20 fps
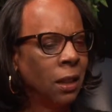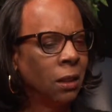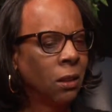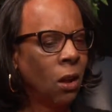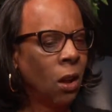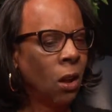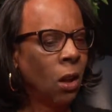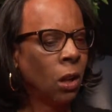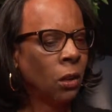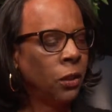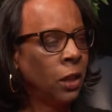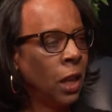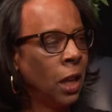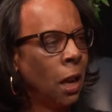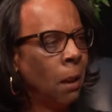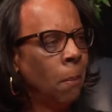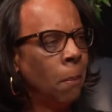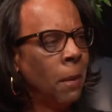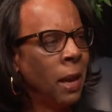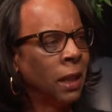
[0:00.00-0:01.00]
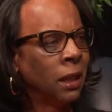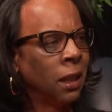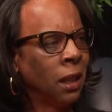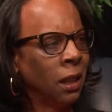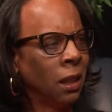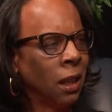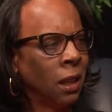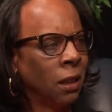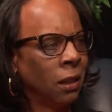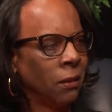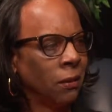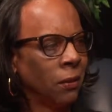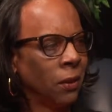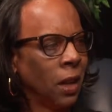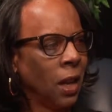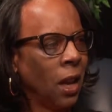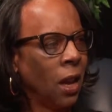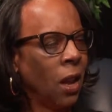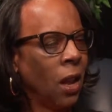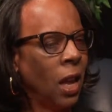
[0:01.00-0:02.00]
called the amygdala,
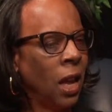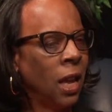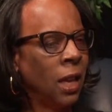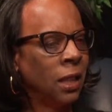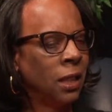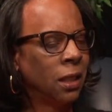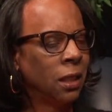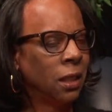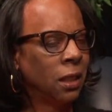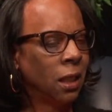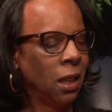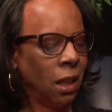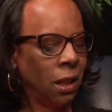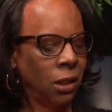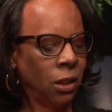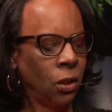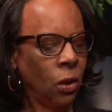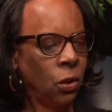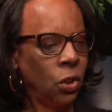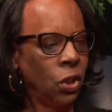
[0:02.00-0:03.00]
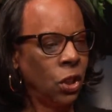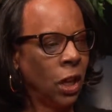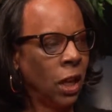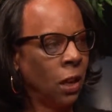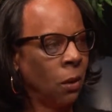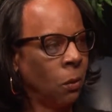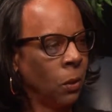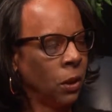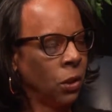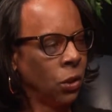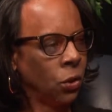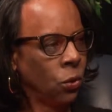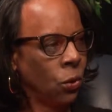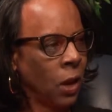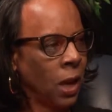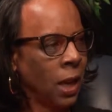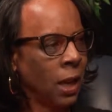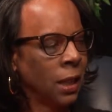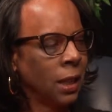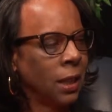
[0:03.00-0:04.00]
is associated with
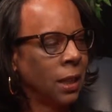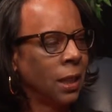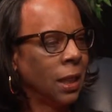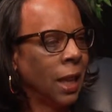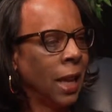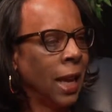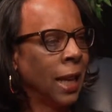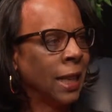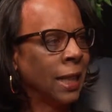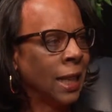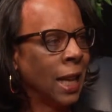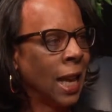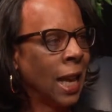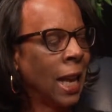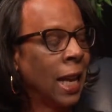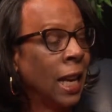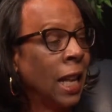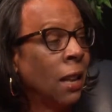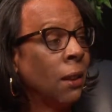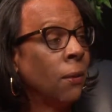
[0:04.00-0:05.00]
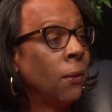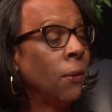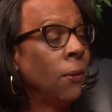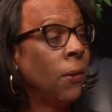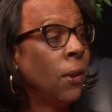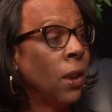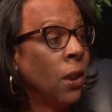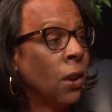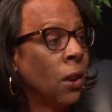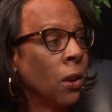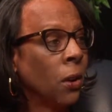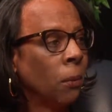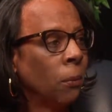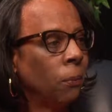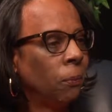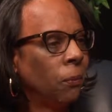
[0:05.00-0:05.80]
stress, anxiety, and fear.